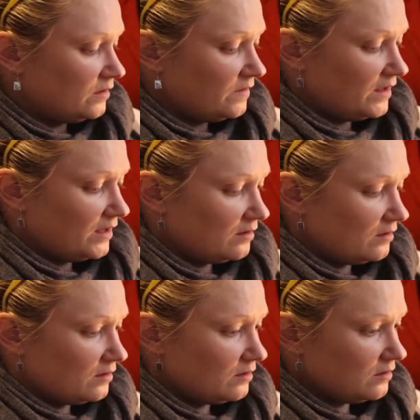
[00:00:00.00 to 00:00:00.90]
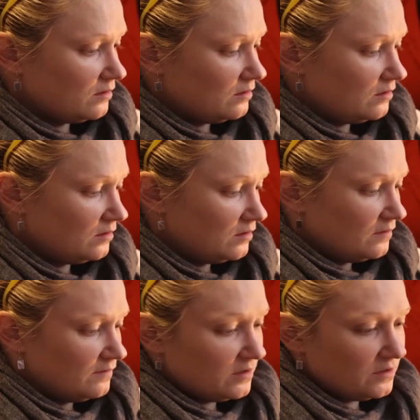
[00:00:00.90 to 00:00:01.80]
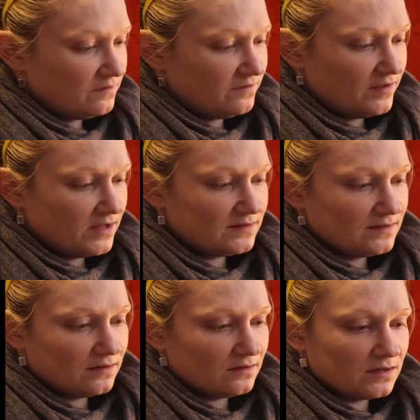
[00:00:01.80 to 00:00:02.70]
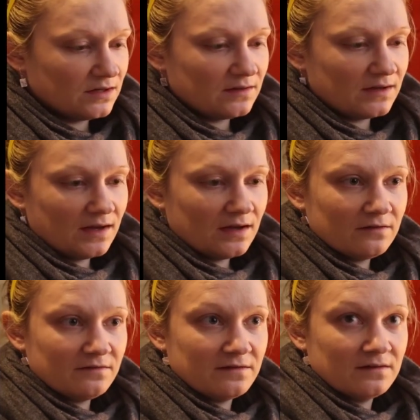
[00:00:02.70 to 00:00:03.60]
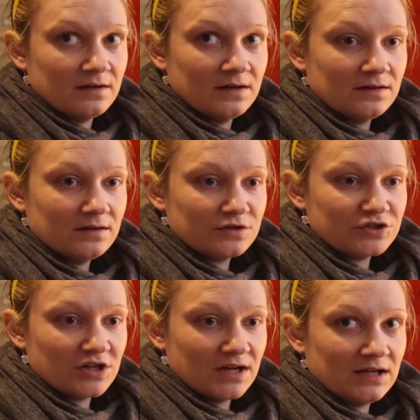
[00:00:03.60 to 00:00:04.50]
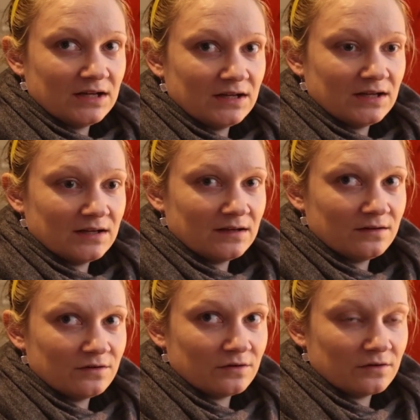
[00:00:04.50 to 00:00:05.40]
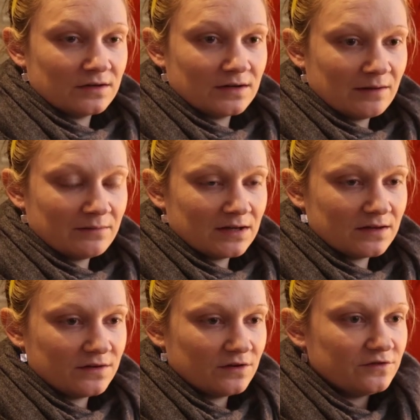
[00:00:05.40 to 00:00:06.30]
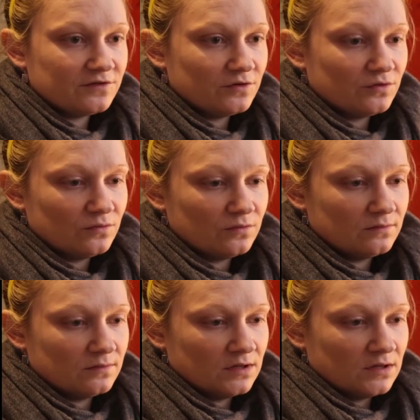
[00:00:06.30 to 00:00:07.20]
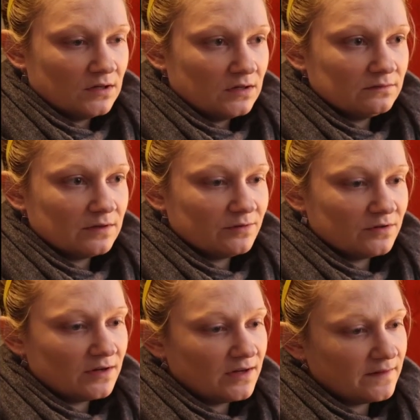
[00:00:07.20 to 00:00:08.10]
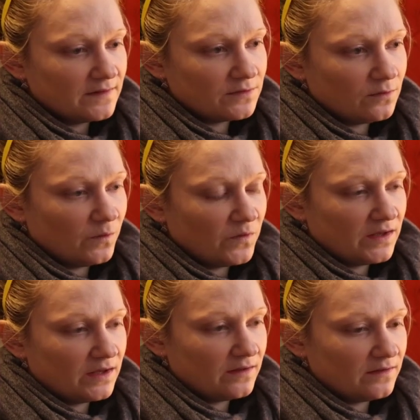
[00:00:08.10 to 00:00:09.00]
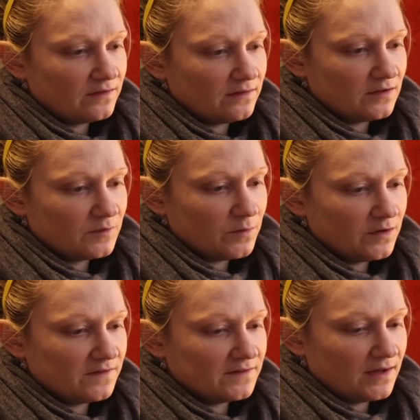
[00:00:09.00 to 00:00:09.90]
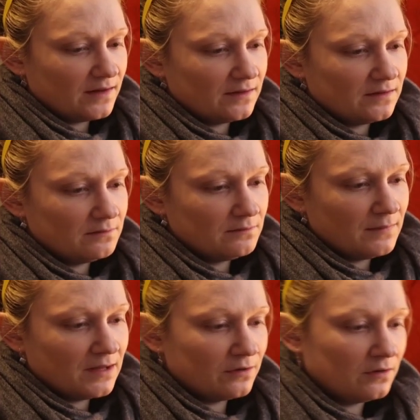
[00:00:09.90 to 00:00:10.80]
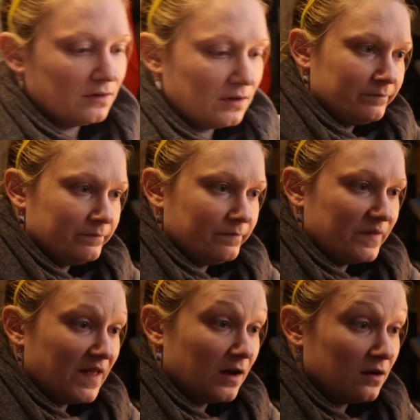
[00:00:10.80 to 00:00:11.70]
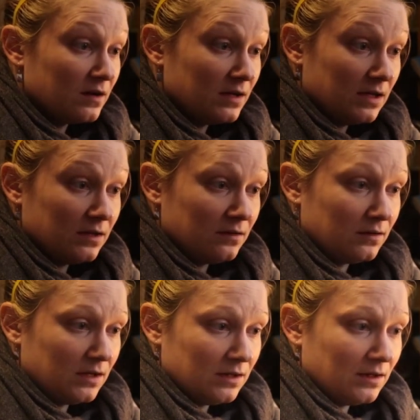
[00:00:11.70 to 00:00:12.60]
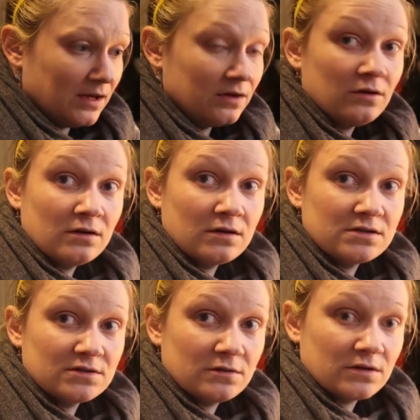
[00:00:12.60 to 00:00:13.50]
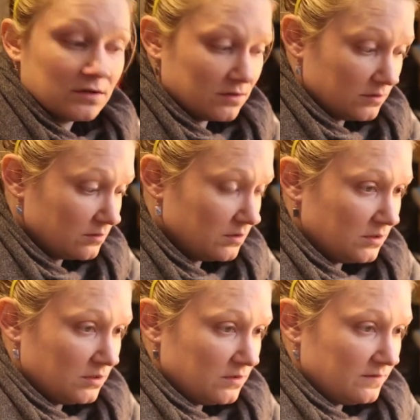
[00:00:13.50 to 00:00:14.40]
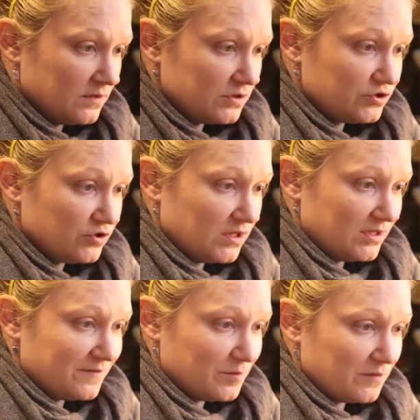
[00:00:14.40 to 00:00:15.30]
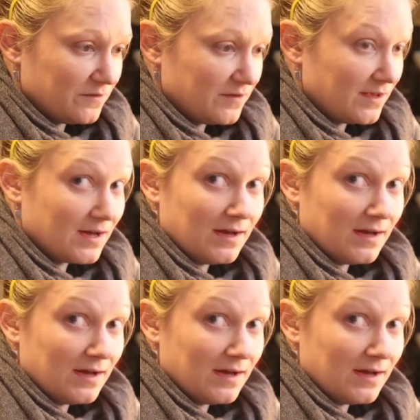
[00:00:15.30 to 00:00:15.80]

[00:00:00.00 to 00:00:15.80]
they are very fancy looking. They're shiny and ergonomic. There's no rubber or anything. This whole thing is pretty solid metal. They are an inline hook, so they're very straight if you prefer that